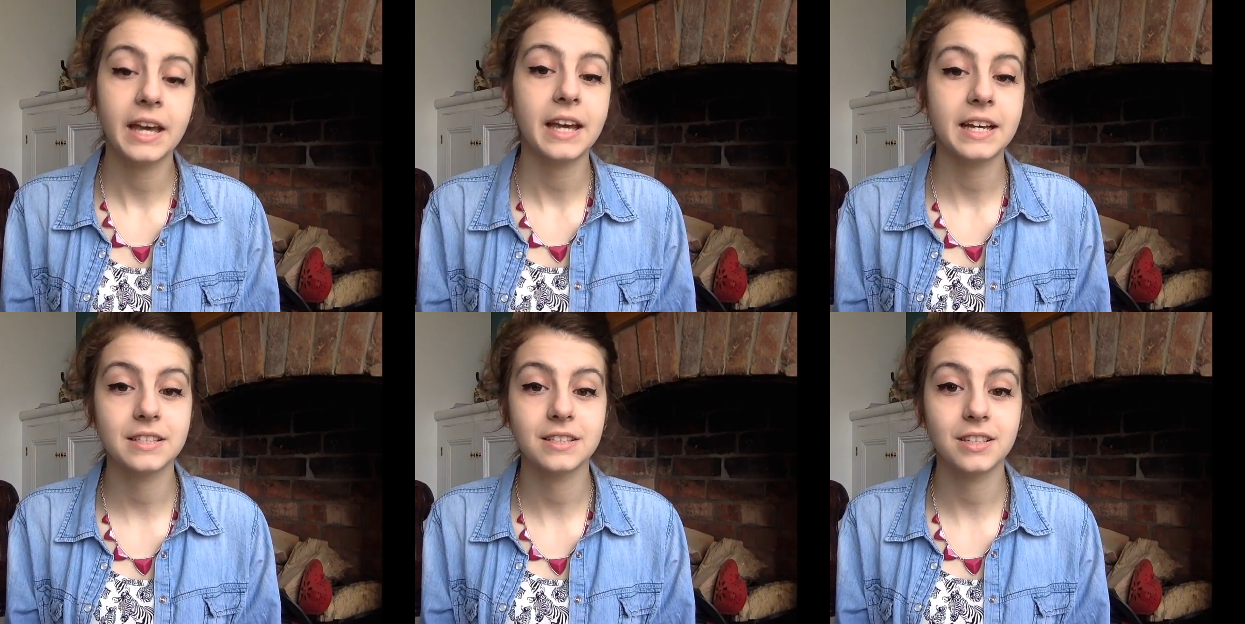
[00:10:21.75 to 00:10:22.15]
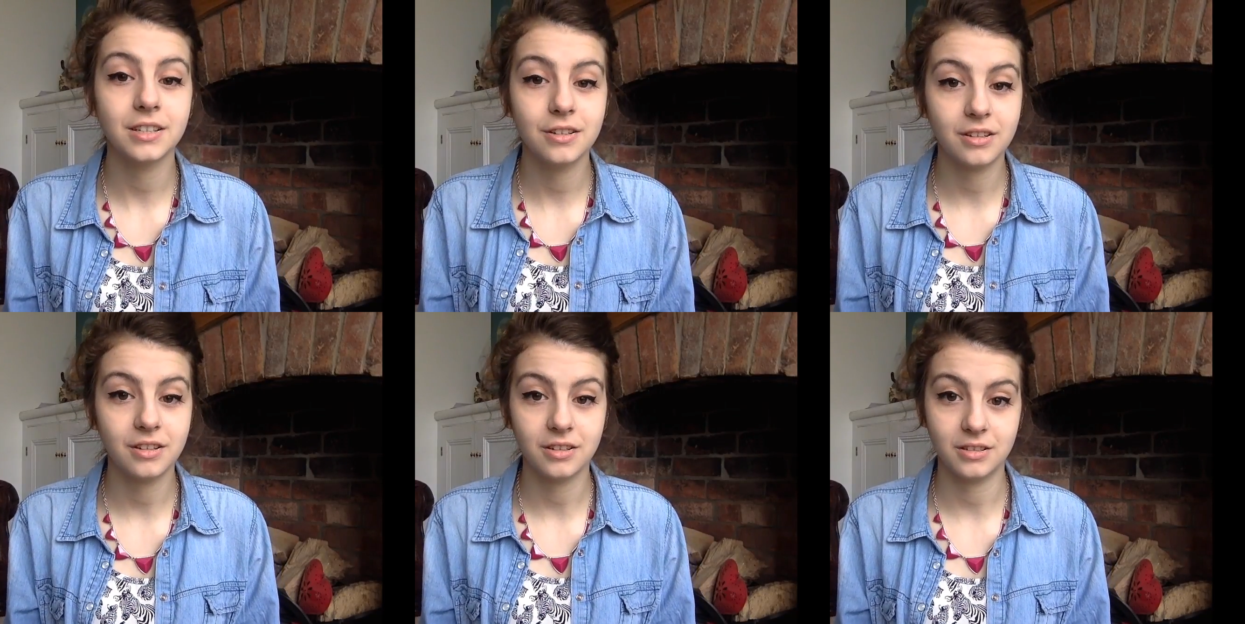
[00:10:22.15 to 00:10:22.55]
is that
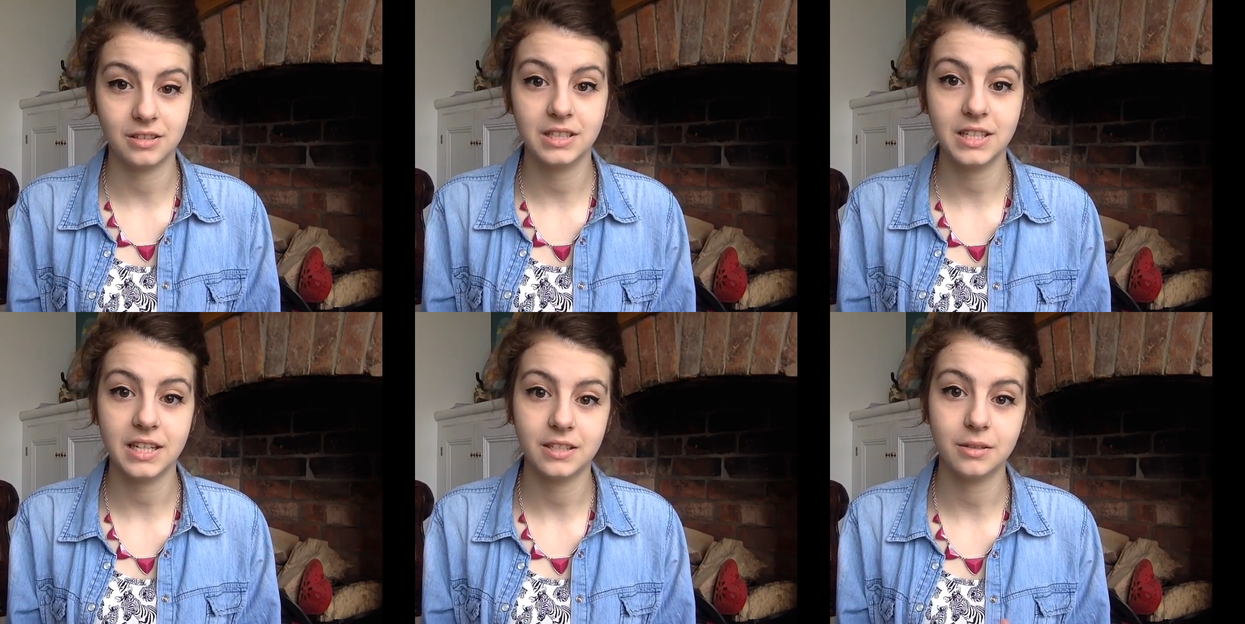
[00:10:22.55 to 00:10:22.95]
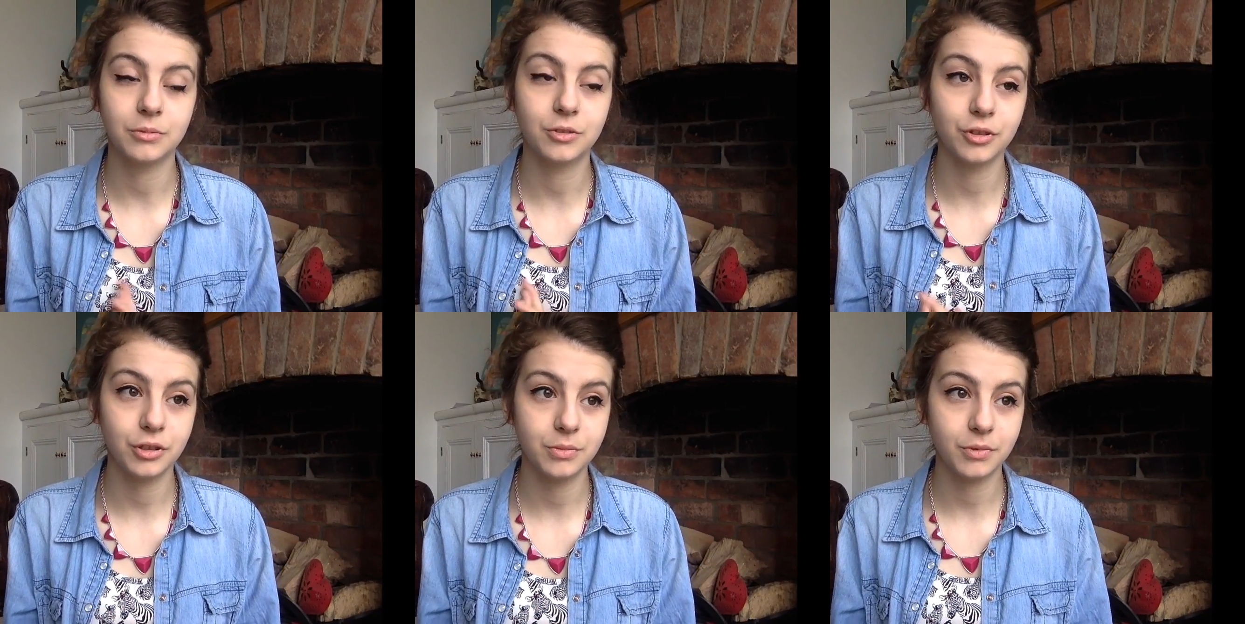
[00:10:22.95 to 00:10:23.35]
you can set up
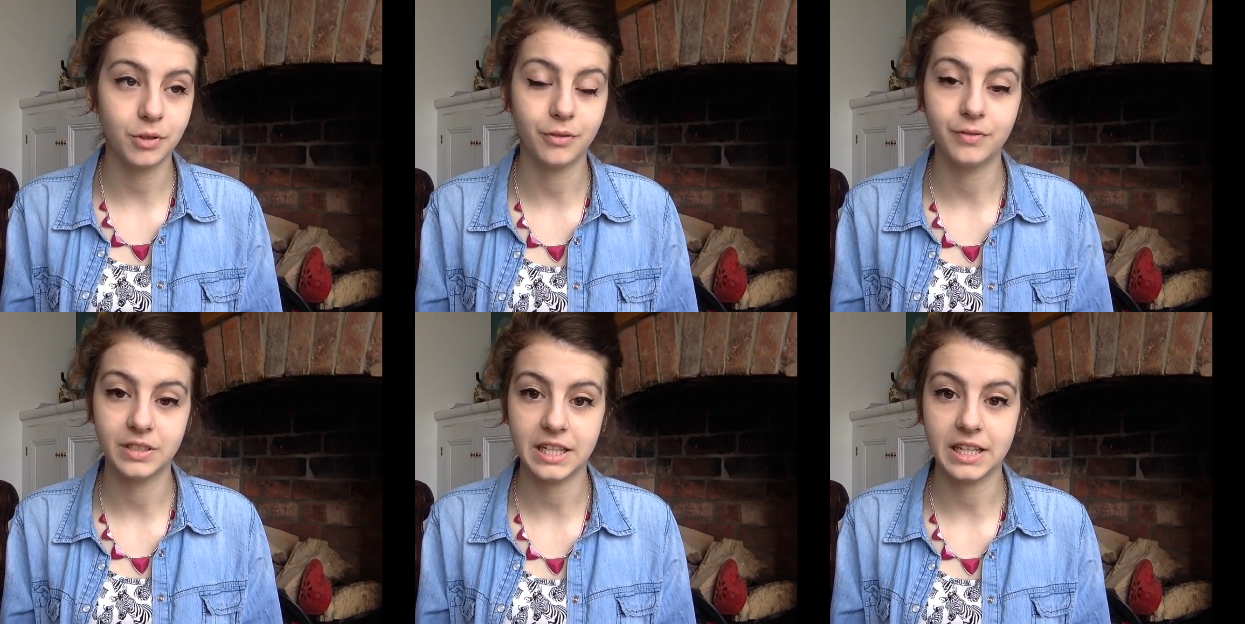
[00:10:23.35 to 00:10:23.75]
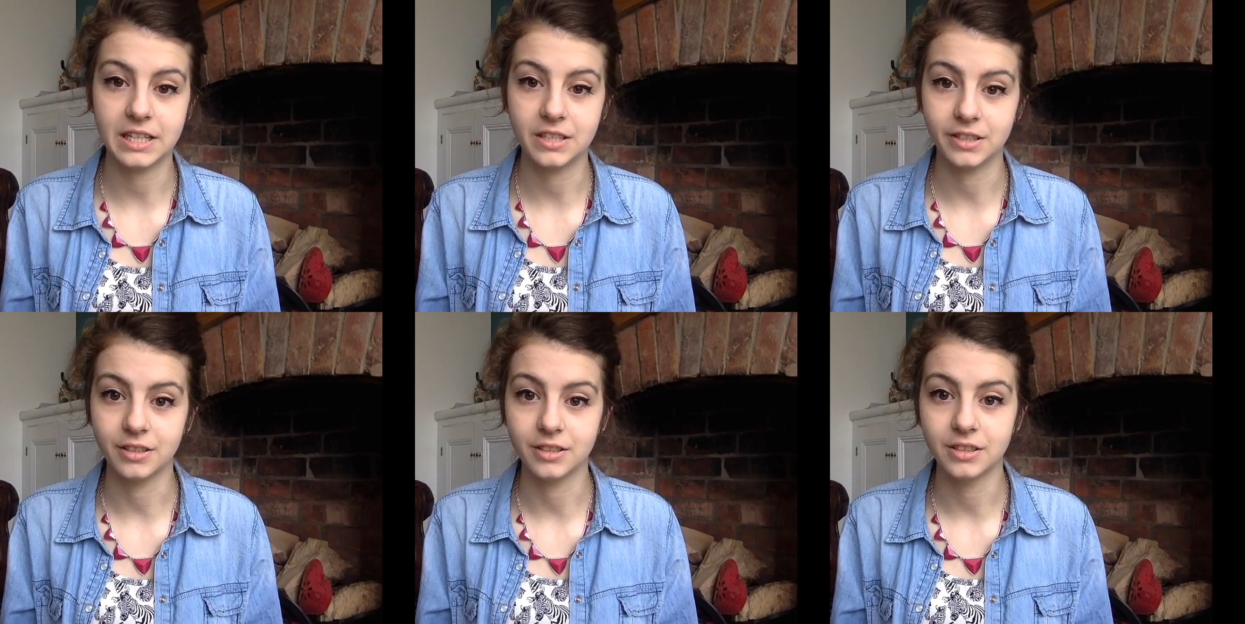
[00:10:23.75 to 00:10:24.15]
group
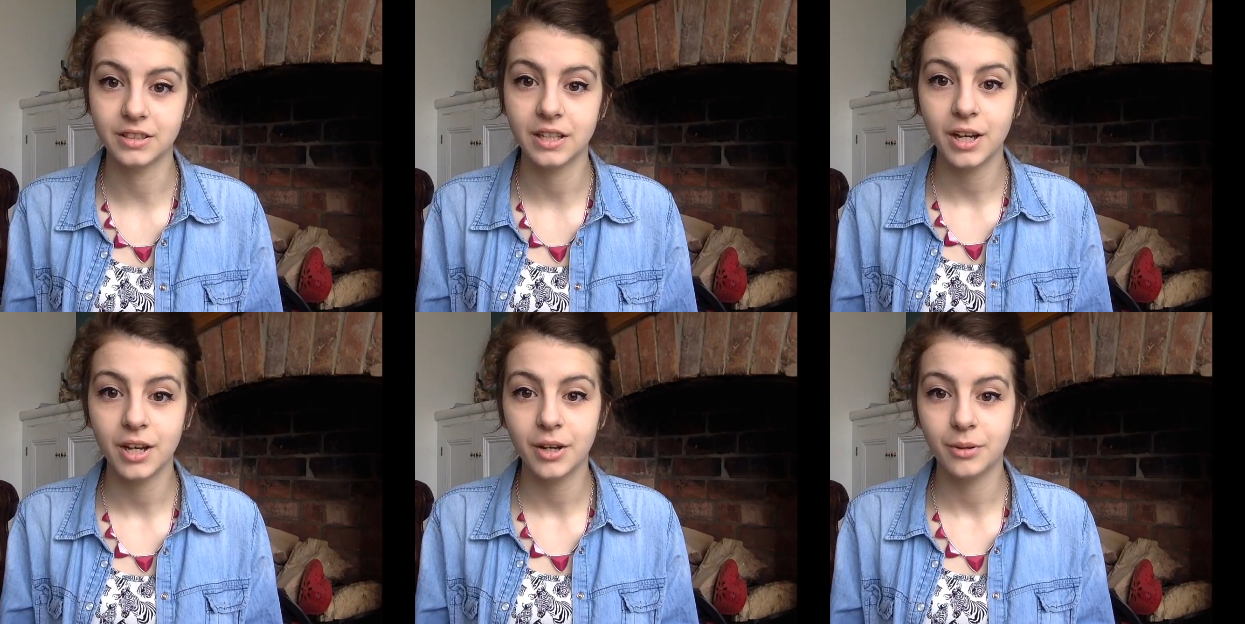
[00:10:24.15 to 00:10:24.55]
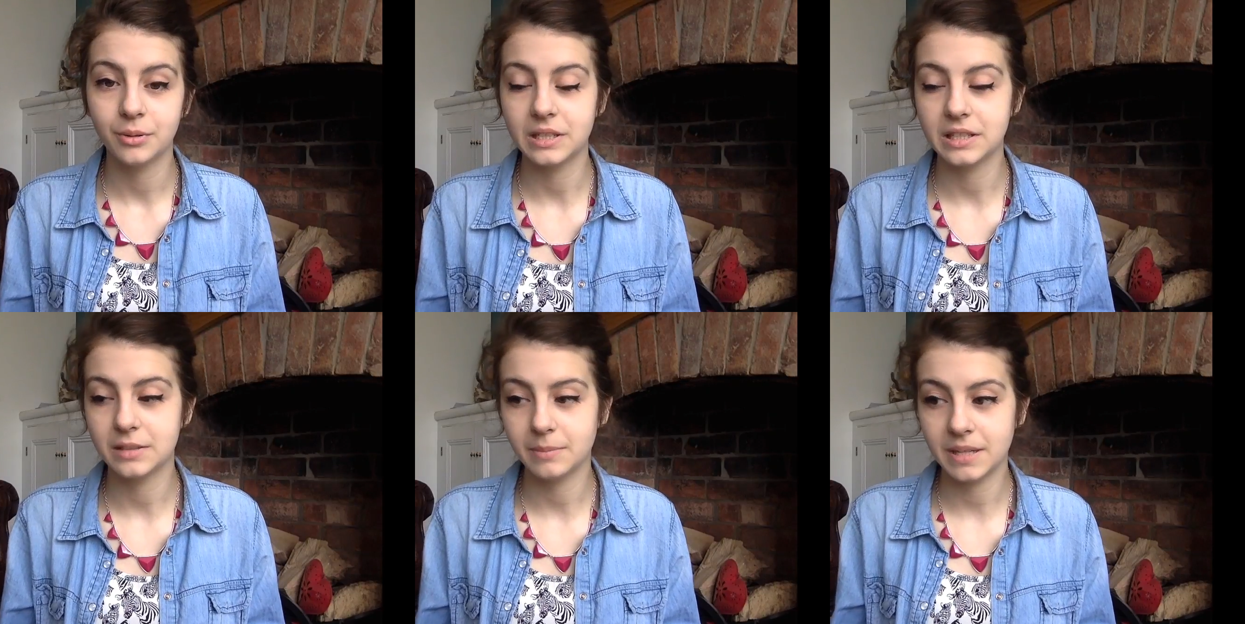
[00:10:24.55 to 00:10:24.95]
conversations,
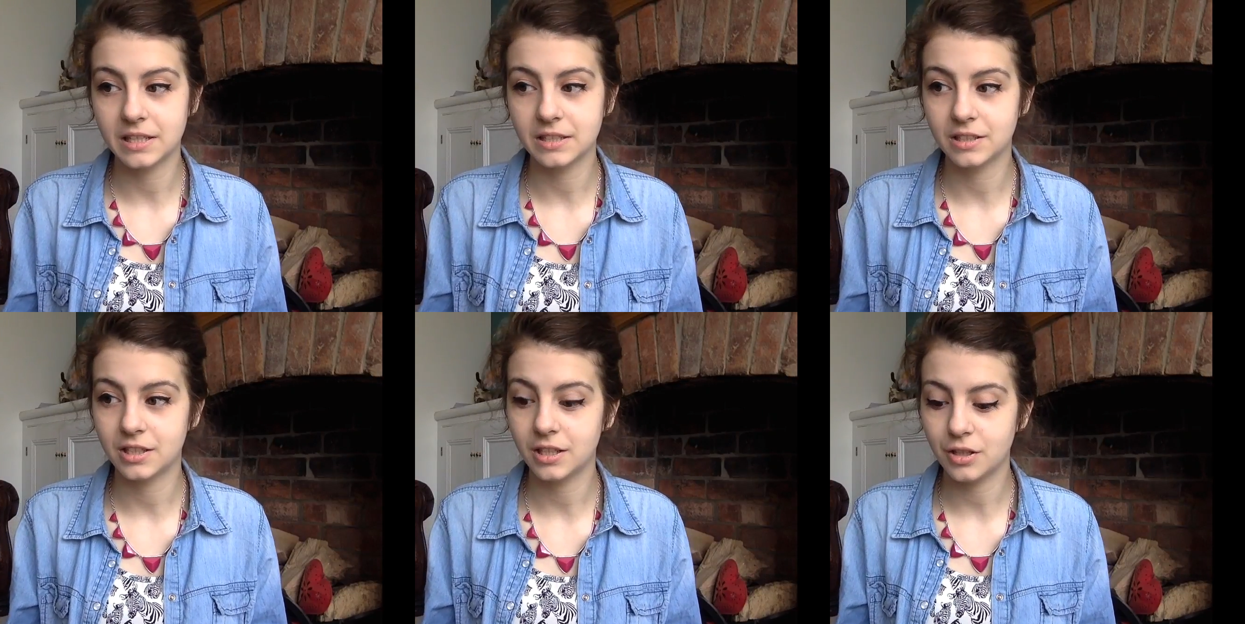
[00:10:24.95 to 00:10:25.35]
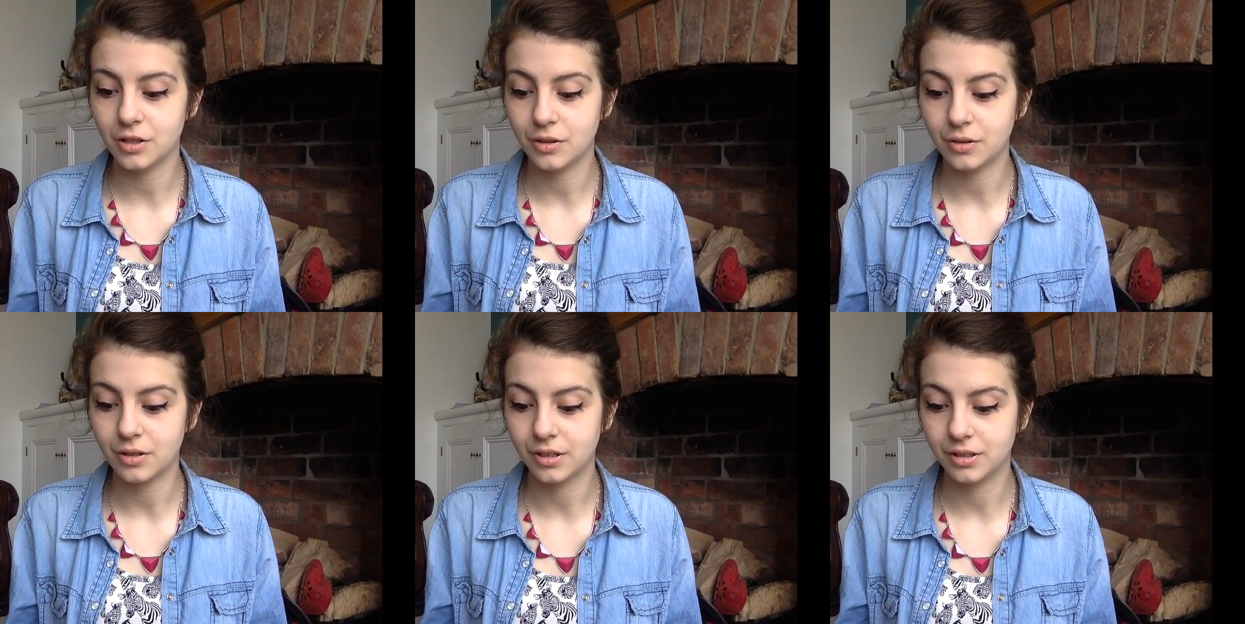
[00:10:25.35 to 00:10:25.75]
which means that
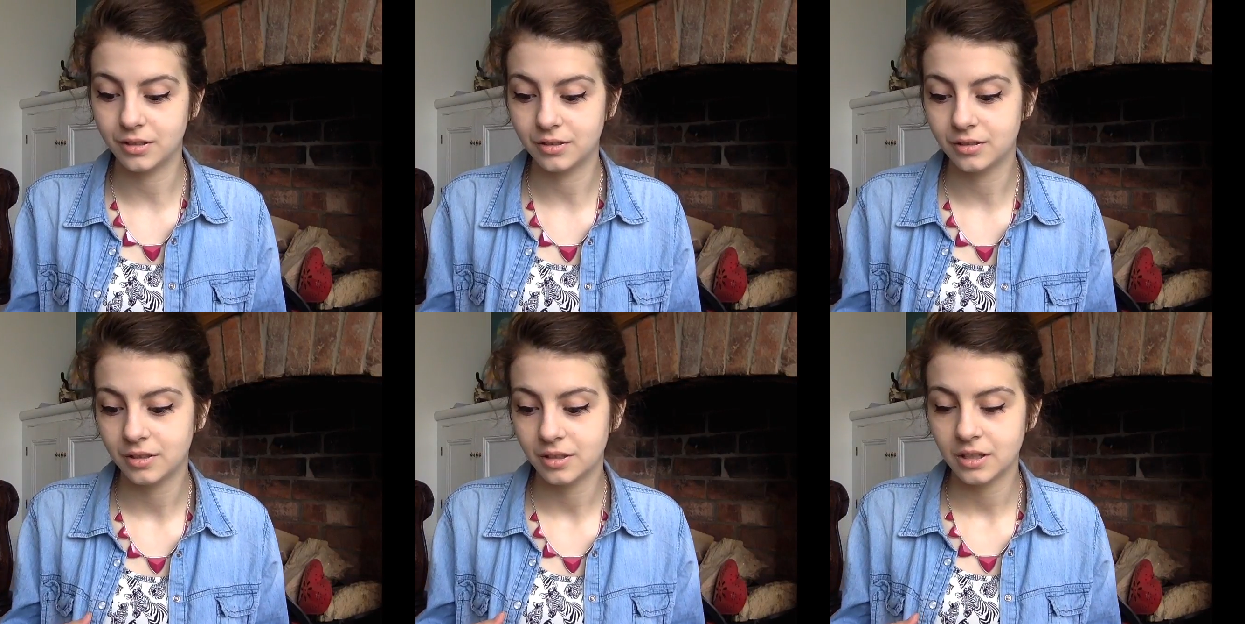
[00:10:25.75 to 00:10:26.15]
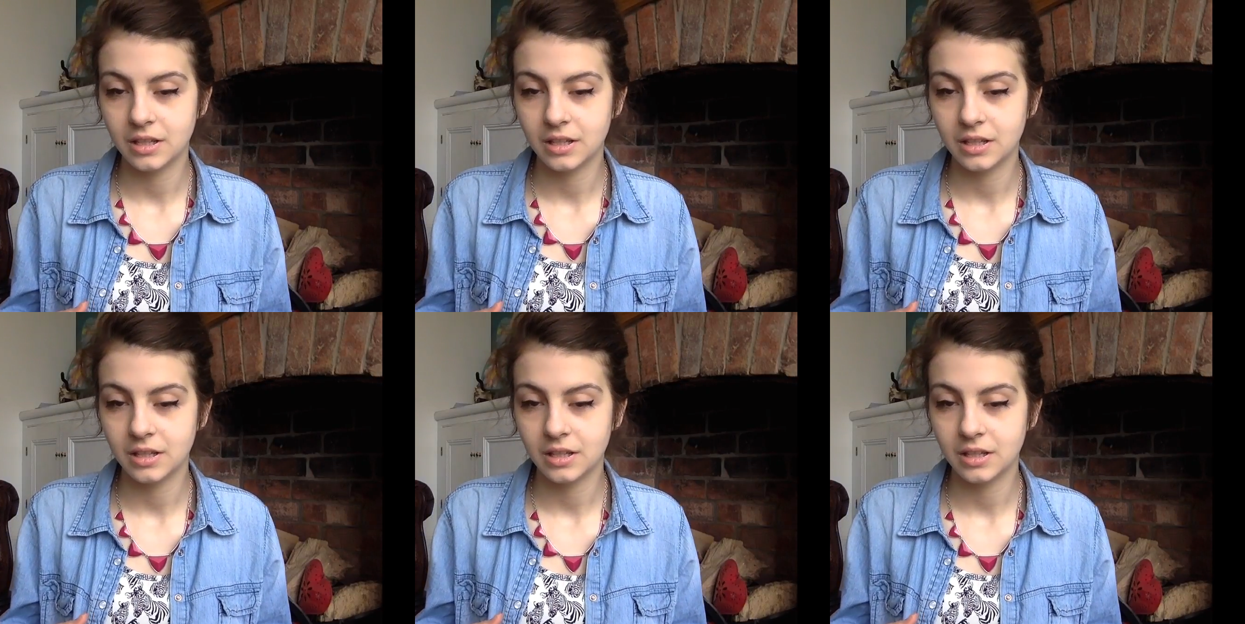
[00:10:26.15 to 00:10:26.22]
you can